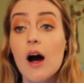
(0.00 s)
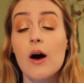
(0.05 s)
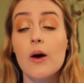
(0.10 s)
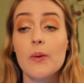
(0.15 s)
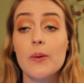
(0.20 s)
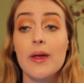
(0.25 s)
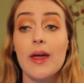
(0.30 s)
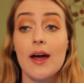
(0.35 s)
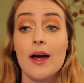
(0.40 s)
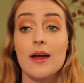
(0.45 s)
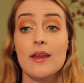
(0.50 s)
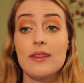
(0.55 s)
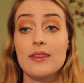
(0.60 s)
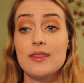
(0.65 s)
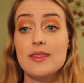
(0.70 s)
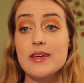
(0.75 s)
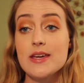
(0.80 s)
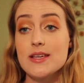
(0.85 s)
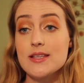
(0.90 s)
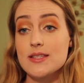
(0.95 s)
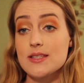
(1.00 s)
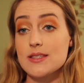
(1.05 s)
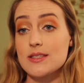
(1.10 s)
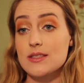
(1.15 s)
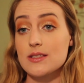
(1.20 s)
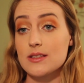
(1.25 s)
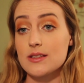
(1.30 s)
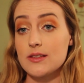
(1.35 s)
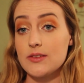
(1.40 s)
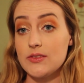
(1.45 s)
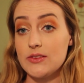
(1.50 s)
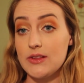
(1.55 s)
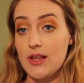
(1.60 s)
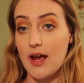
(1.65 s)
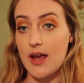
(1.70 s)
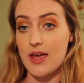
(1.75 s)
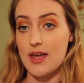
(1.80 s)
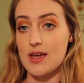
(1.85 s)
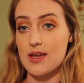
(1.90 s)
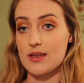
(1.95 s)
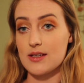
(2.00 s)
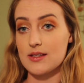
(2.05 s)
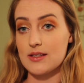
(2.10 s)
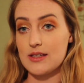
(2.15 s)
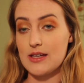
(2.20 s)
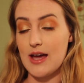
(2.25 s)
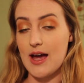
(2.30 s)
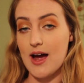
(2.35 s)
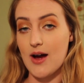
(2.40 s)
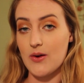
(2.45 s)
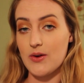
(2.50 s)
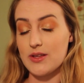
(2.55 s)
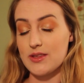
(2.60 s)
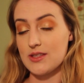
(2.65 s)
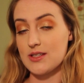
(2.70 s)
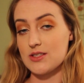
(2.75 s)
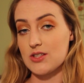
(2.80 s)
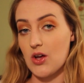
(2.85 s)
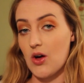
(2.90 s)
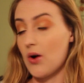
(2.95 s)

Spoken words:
oh yeah, this light out in this